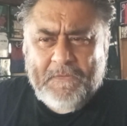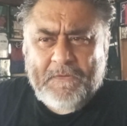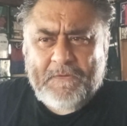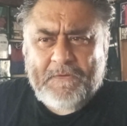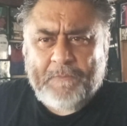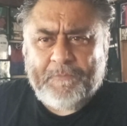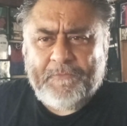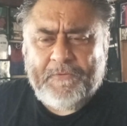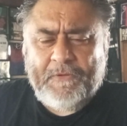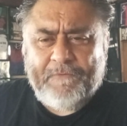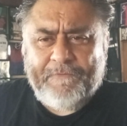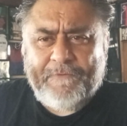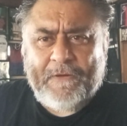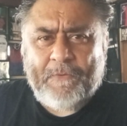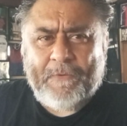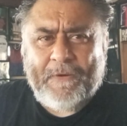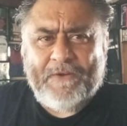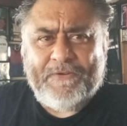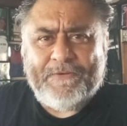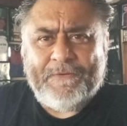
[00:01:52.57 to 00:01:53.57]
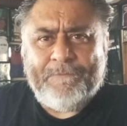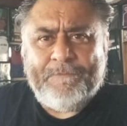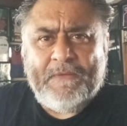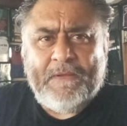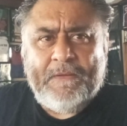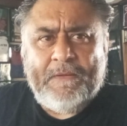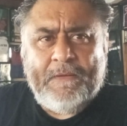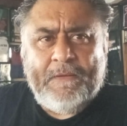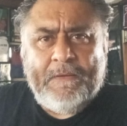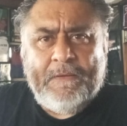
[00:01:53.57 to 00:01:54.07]
It's up to the federation.
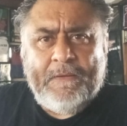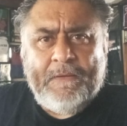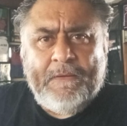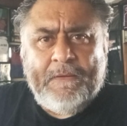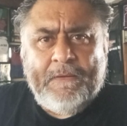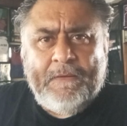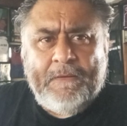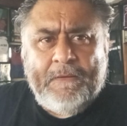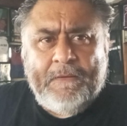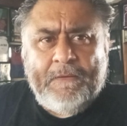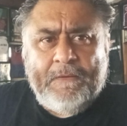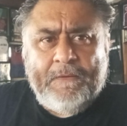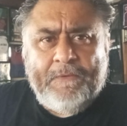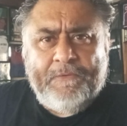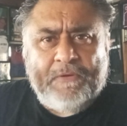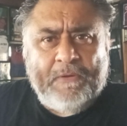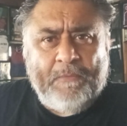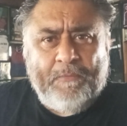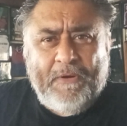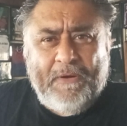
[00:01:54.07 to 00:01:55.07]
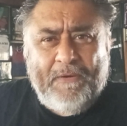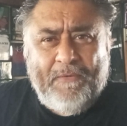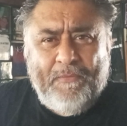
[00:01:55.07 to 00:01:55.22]
Some